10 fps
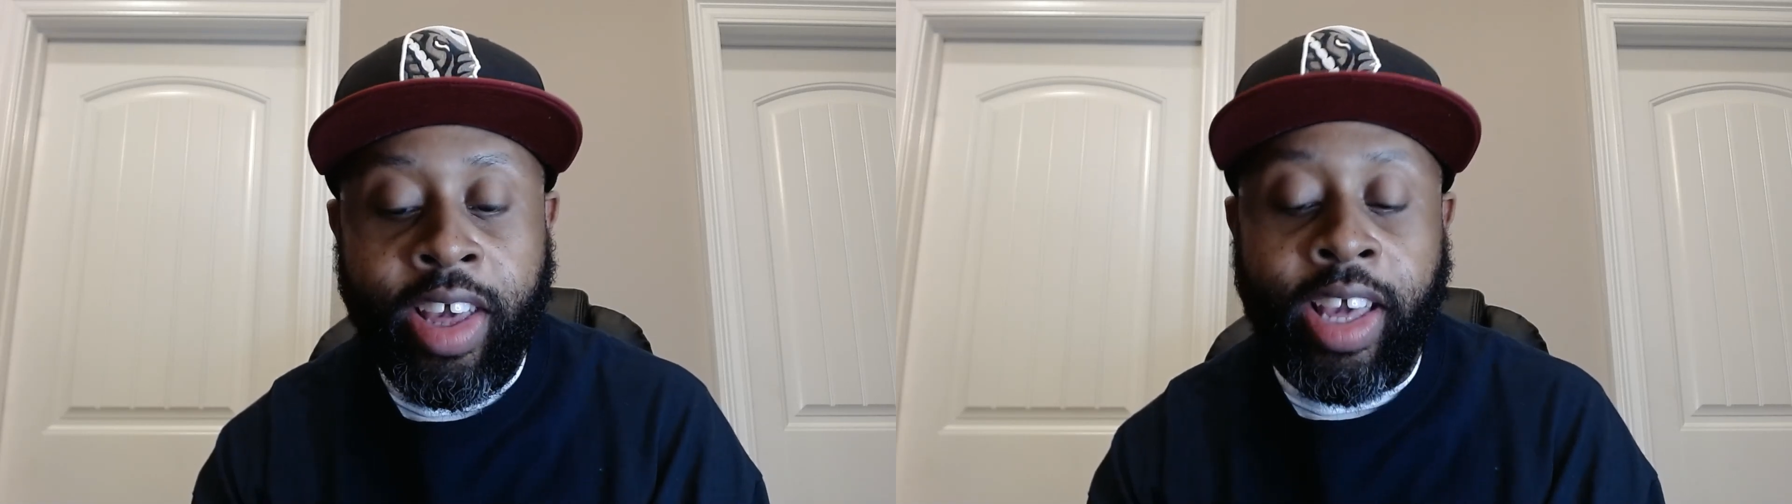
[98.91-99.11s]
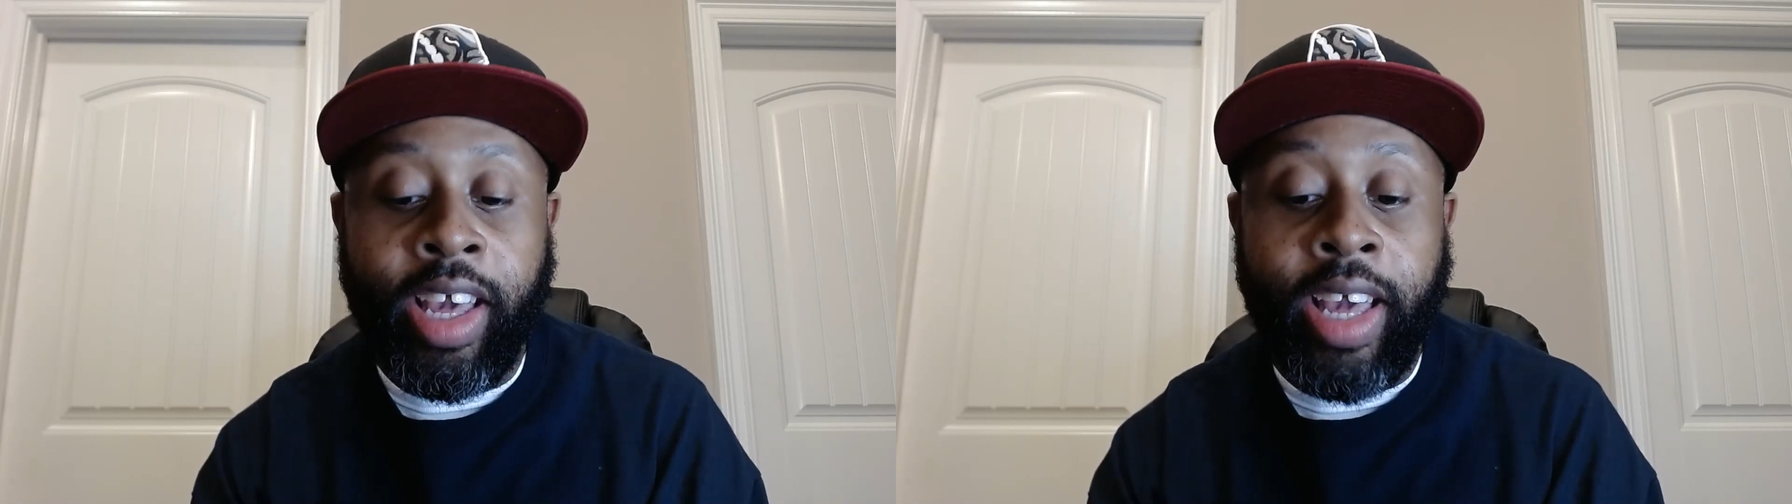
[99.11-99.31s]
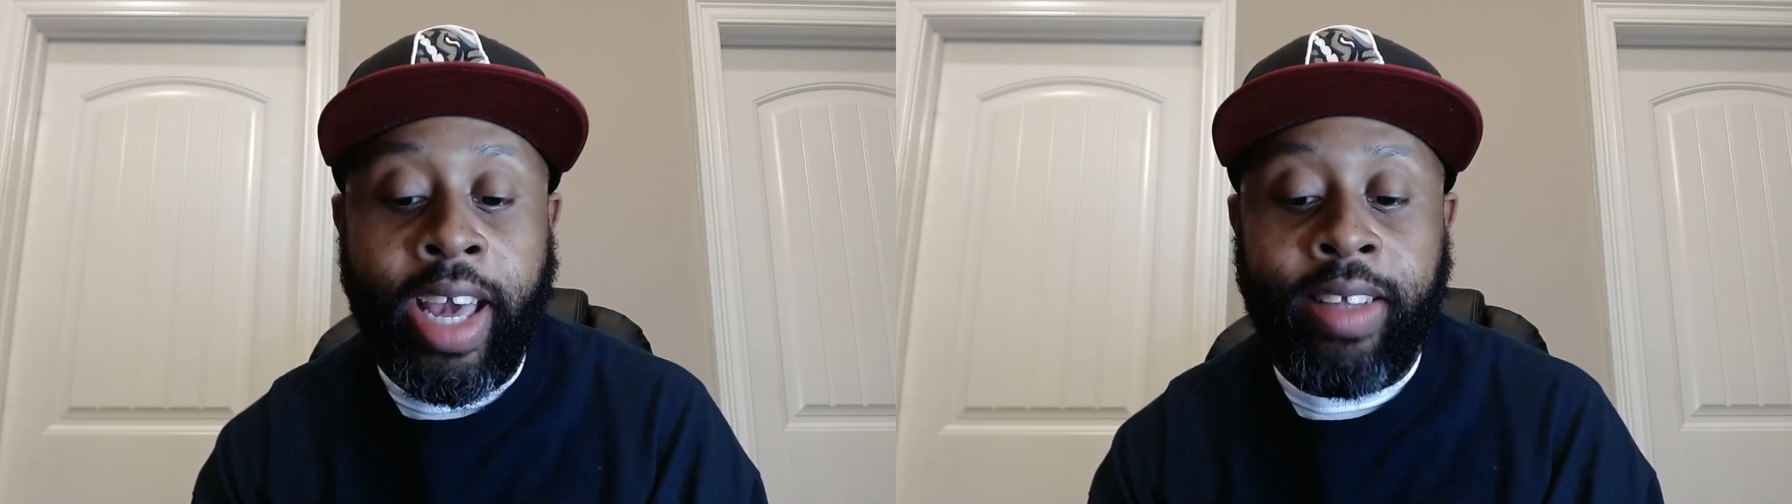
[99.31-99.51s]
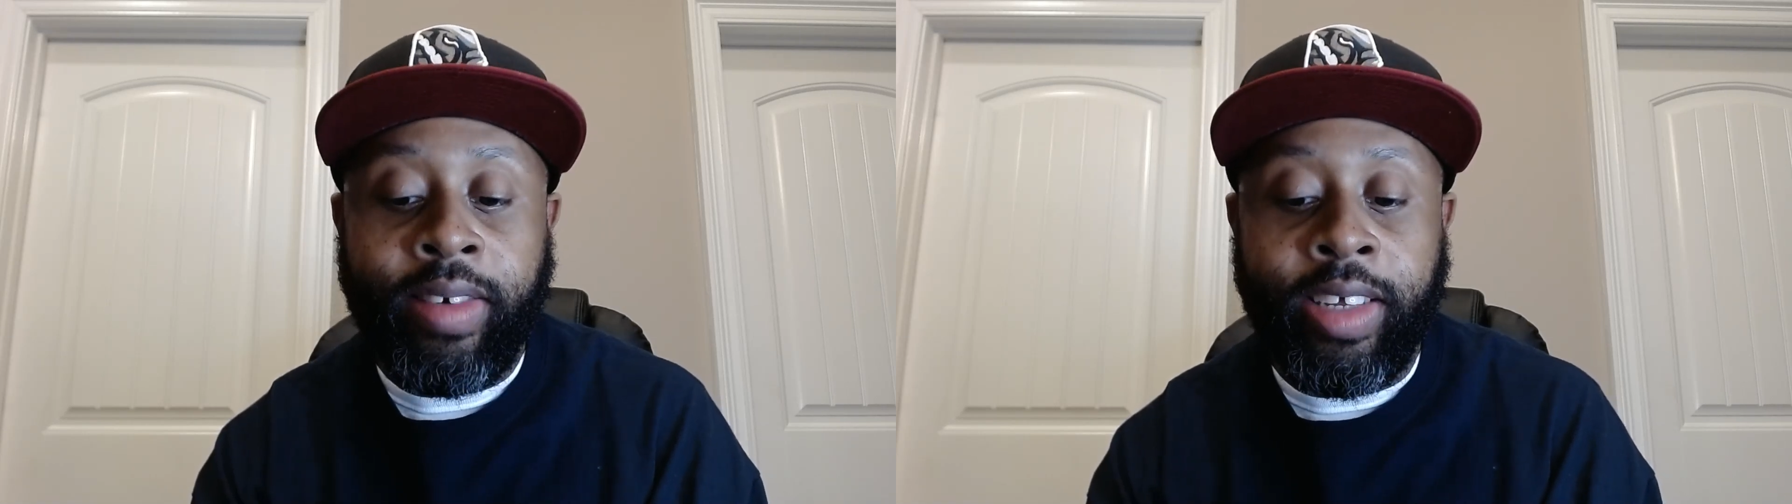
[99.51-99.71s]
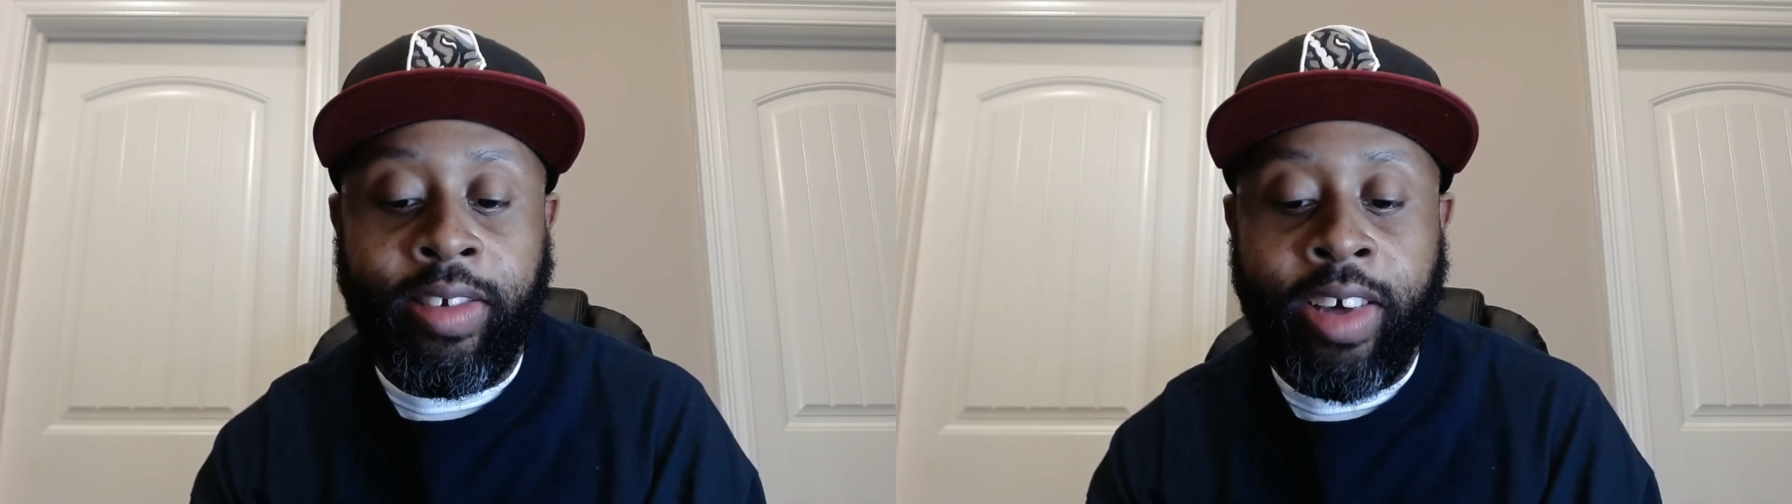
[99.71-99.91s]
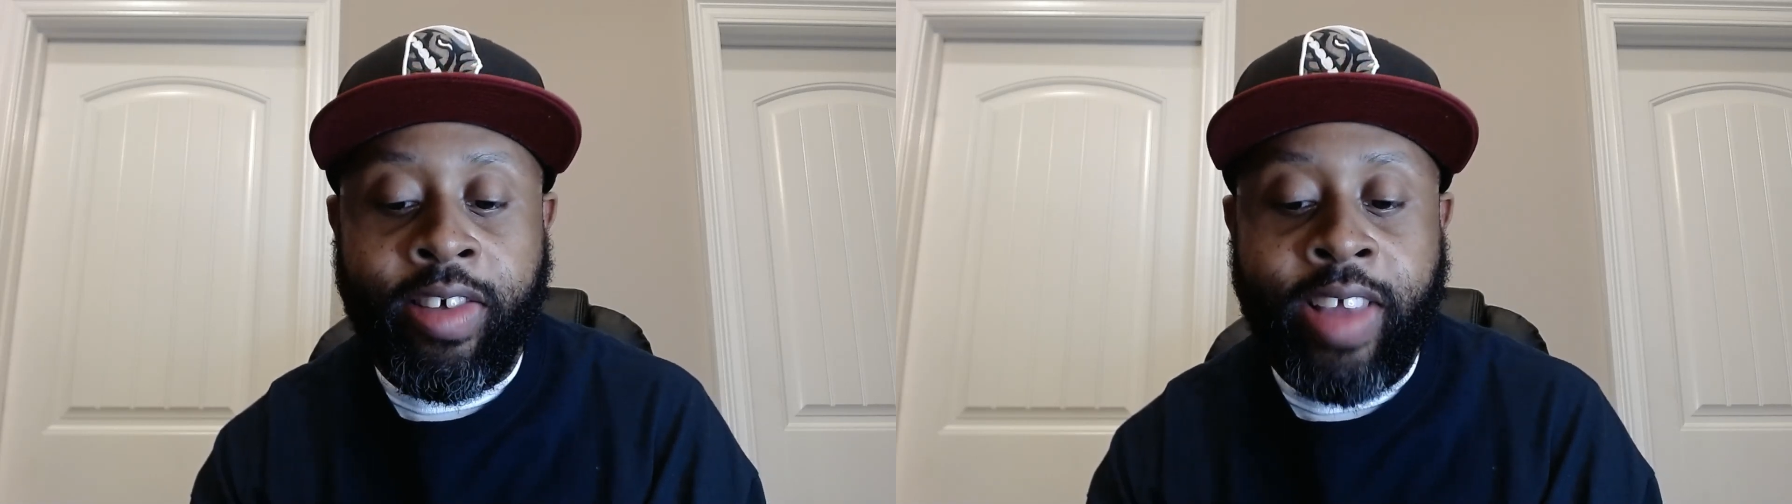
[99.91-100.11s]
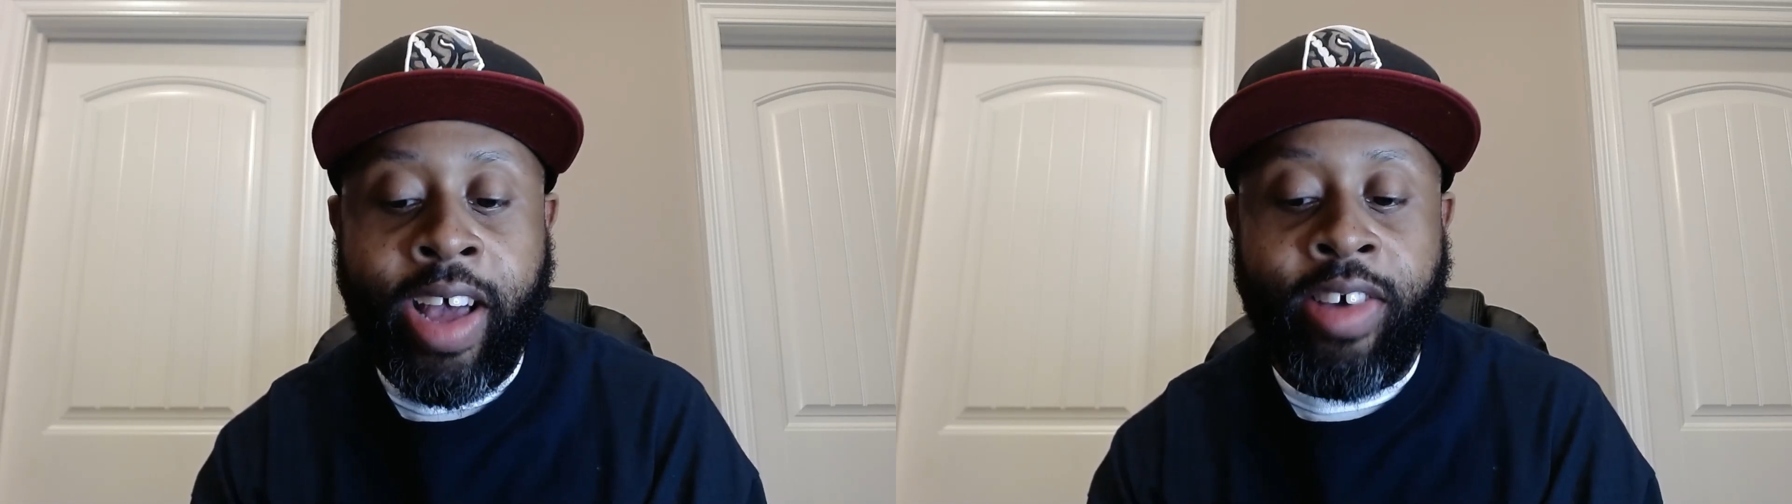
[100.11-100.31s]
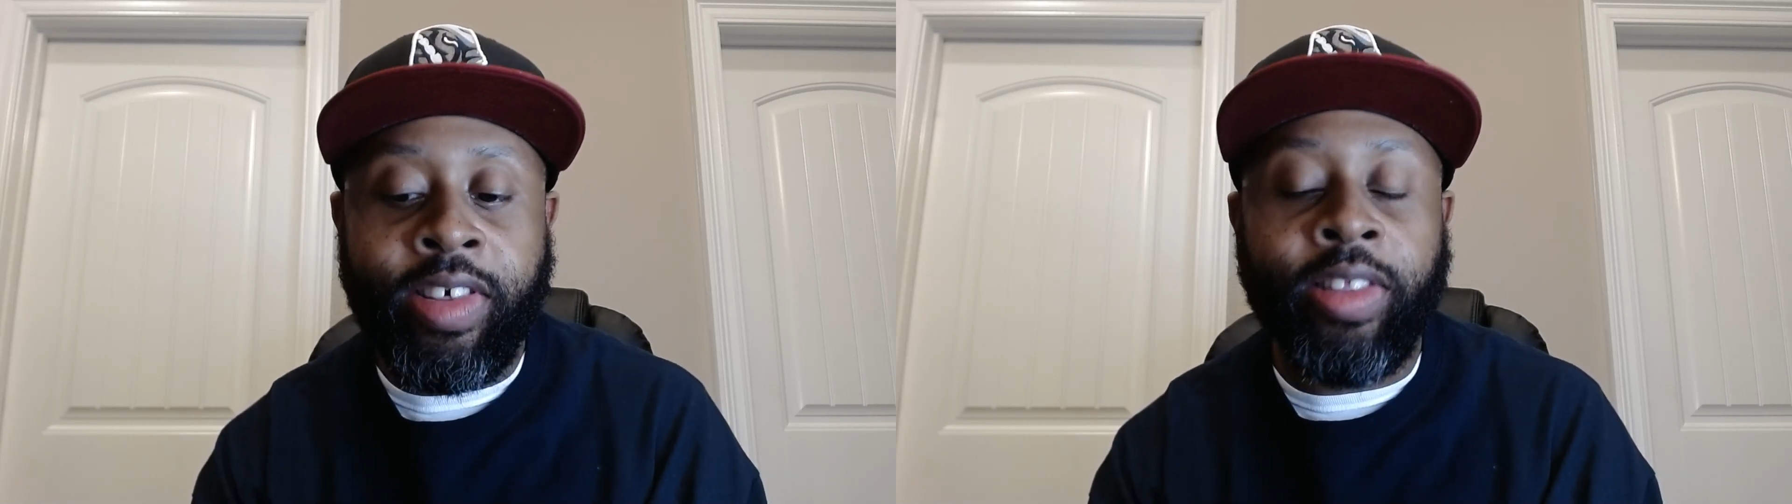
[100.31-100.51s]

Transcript: and 18 touchdowns in